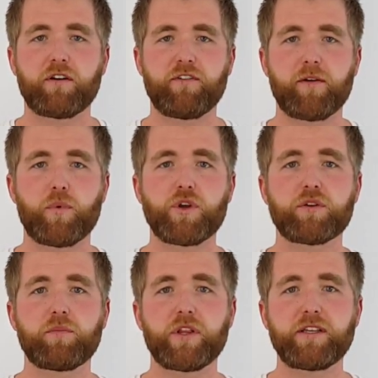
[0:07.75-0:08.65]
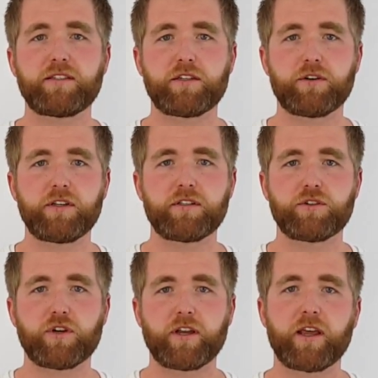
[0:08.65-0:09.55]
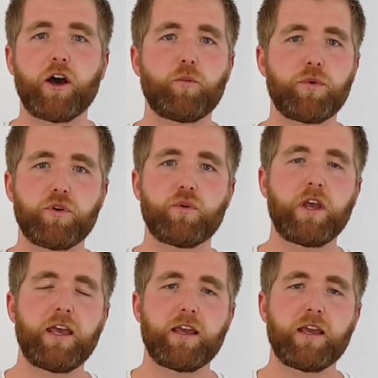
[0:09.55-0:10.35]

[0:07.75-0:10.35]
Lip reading: vibration plate series and trying to help you